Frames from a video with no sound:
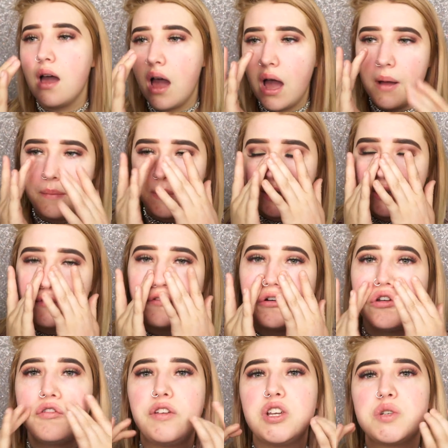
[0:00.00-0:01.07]
like the
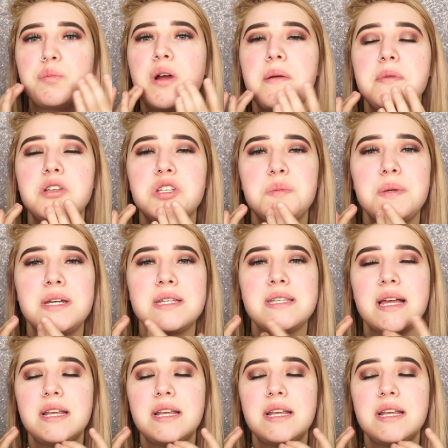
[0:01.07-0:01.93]
Photo Finish primer, just because